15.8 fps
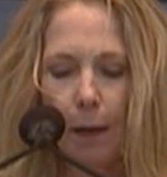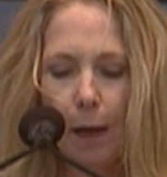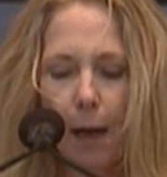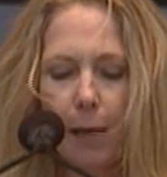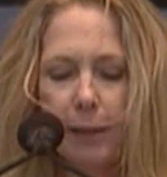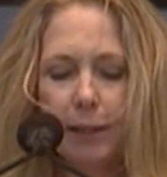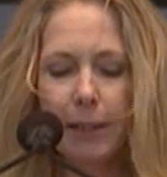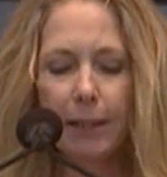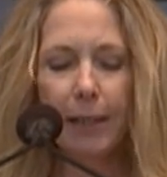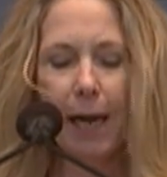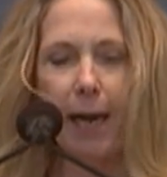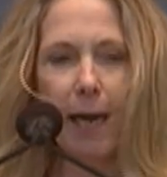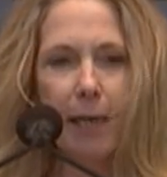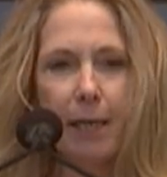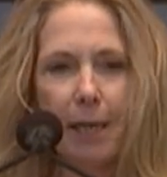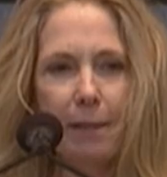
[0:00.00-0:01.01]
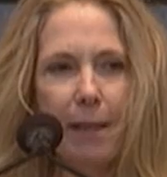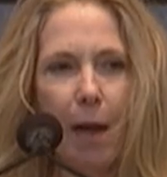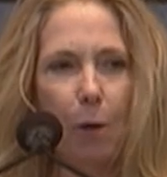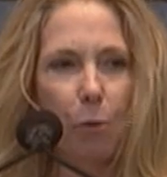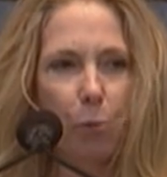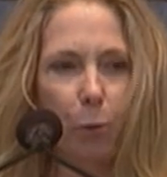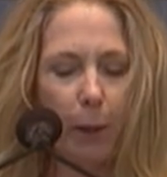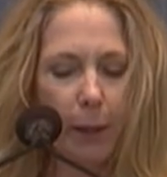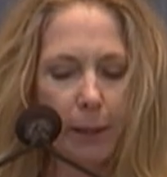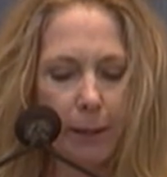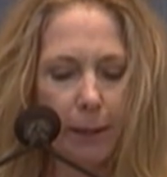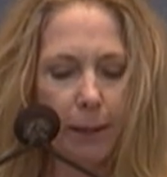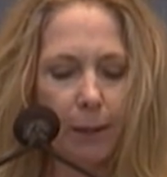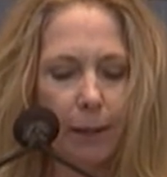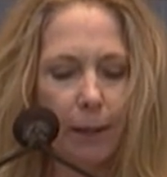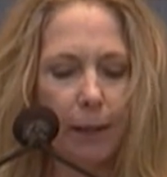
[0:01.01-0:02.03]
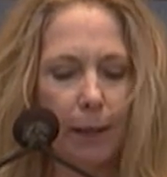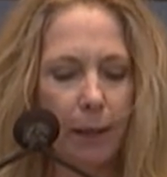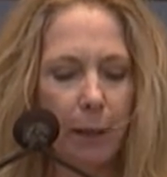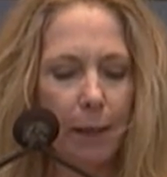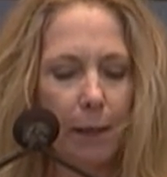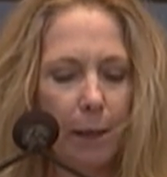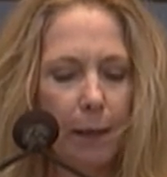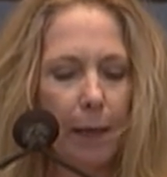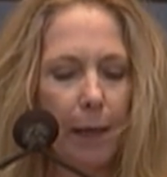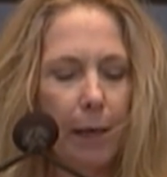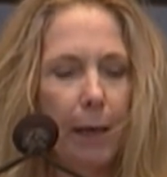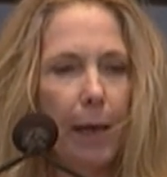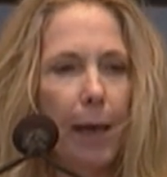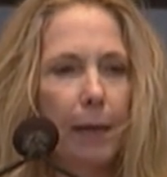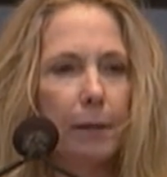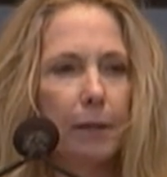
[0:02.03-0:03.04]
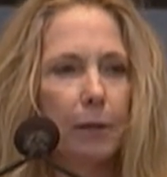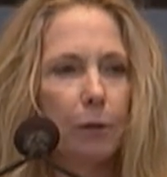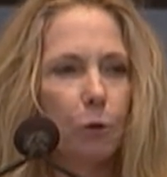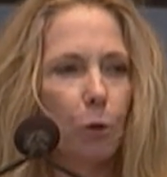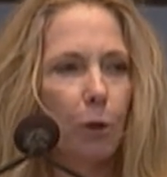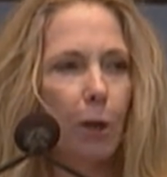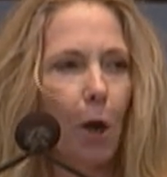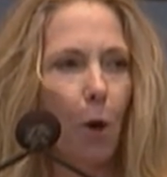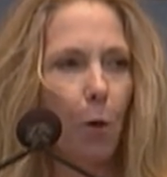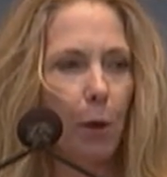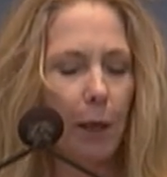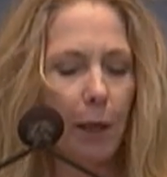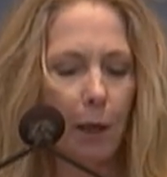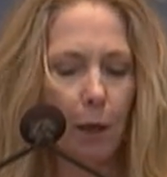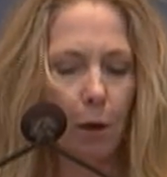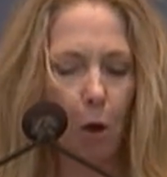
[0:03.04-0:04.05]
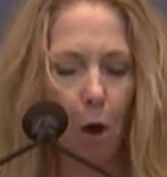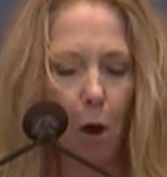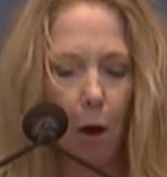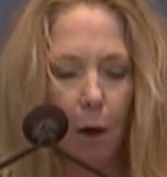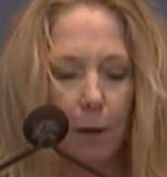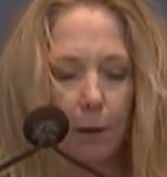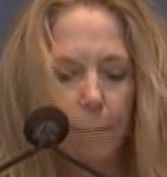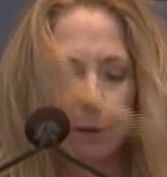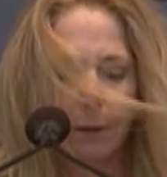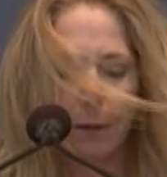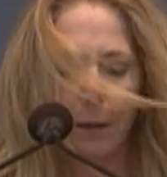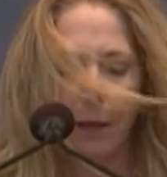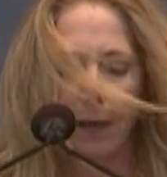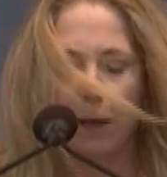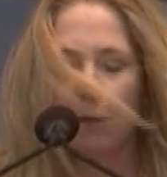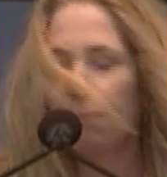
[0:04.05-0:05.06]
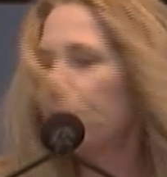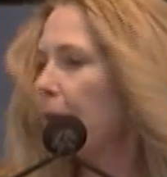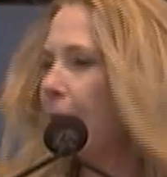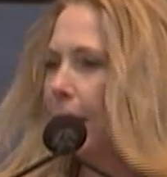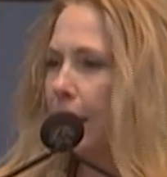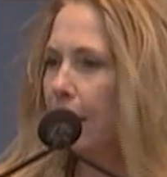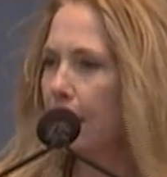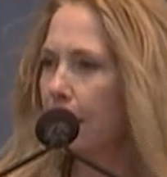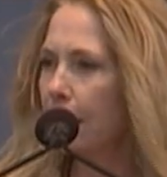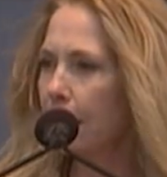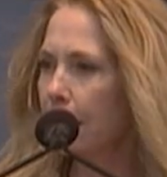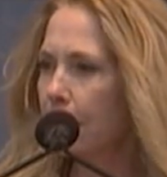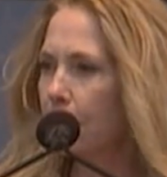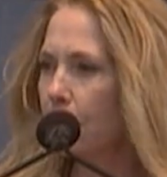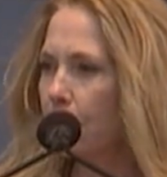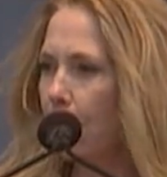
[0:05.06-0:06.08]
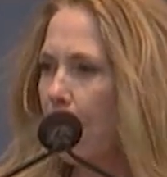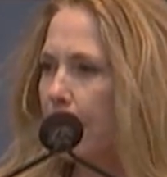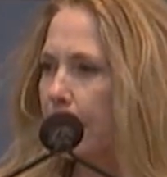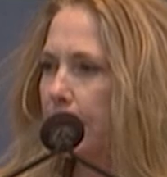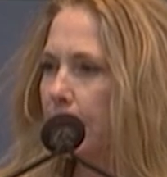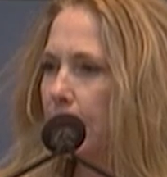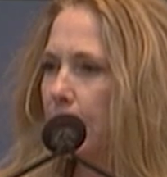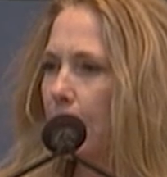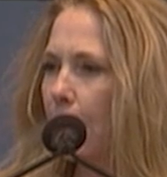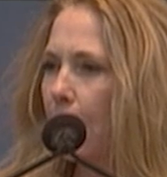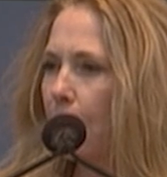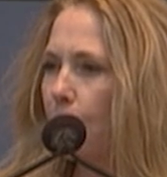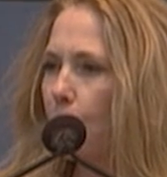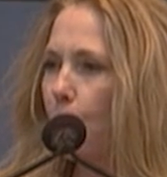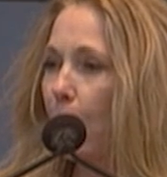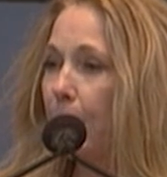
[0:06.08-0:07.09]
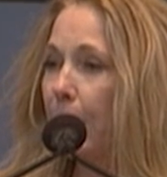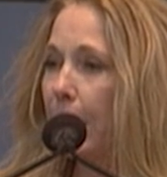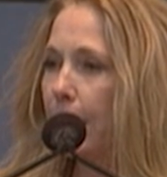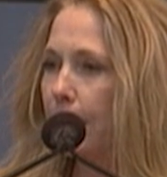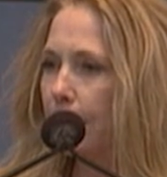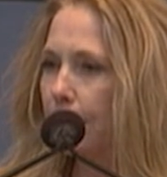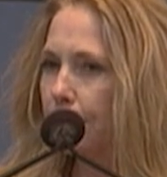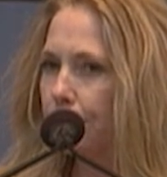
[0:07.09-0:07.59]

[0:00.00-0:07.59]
a state that recently enacted draconian laws invading the rights of women.